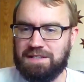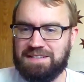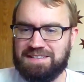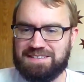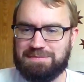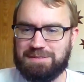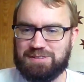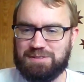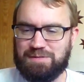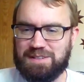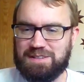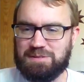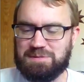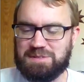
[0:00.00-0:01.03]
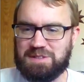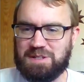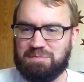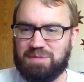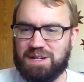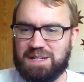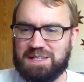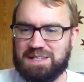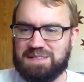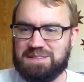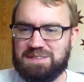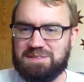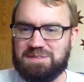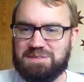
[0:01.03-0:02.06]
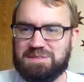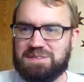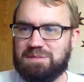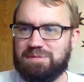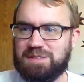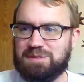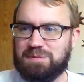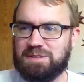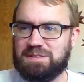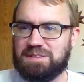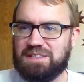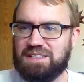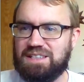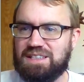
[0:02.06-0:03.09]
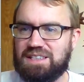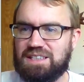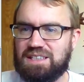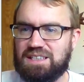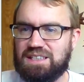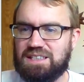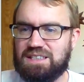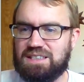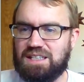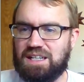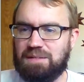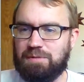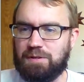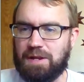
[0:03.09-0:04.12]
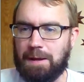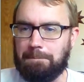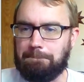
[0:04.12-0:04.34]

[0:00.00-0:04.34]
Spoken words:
Especially if I don't start breaking into some of these words. Okay.